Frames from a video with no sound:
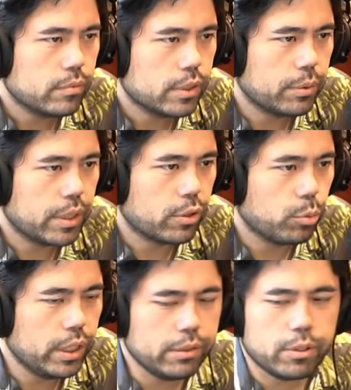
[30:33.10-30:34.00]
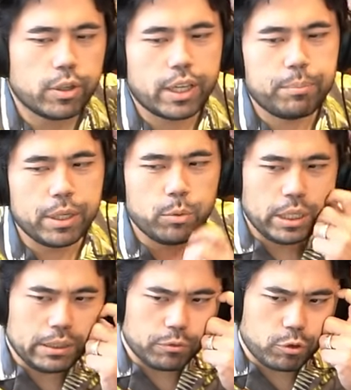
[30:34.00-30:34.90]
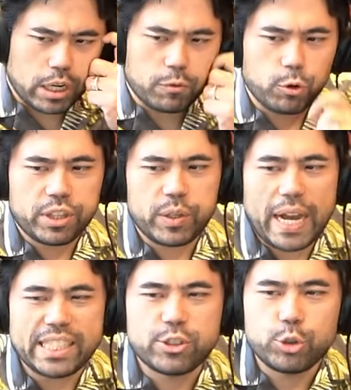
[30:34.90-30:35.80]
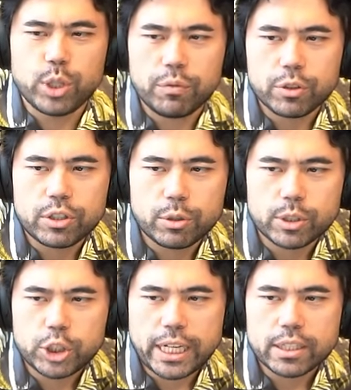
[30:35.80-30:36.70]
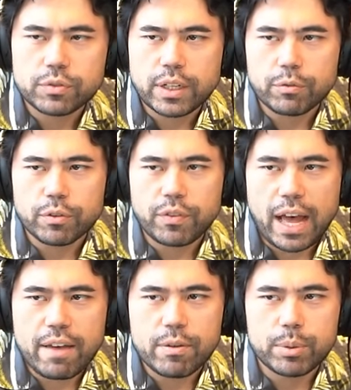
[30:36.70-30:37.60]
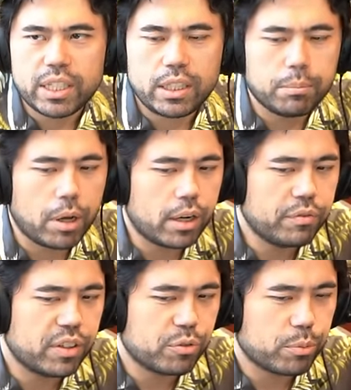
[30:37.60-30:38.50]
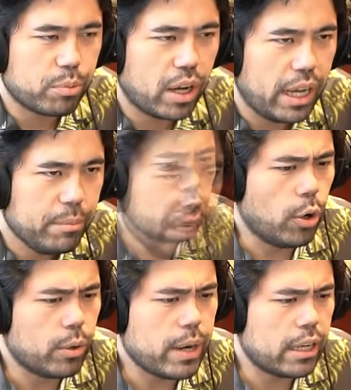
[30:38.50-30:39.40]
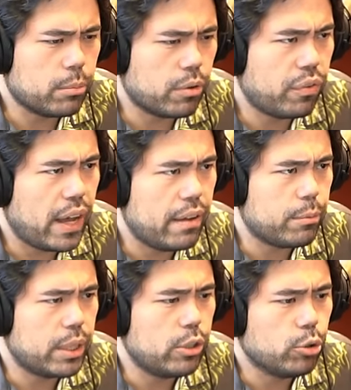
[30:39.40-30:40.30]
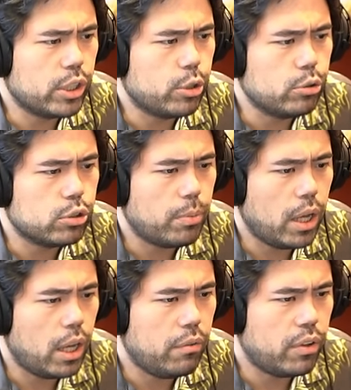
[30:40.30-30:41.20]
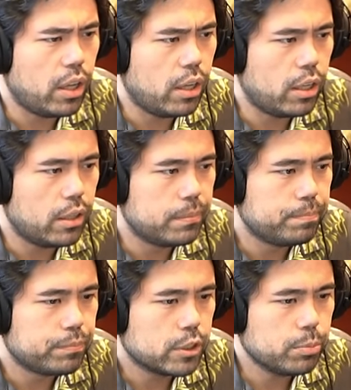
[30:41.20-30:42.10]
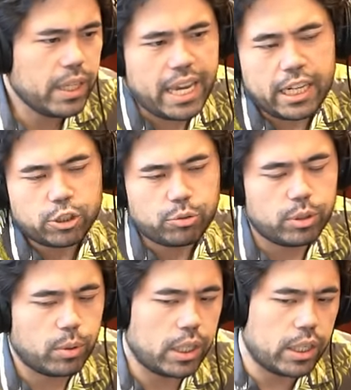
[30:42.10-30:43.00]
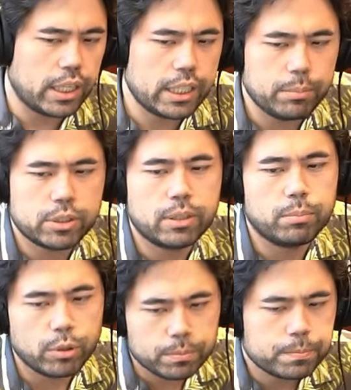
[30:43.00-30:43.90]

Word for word: we got the win okay big win four out of four thank you Ice Suga, for the tier one Jenkins fan for the five and Bikini Bottom Feeder for the prime going round number five I'm playing Yuri Kuzubov um let's play h3 why not keep it simple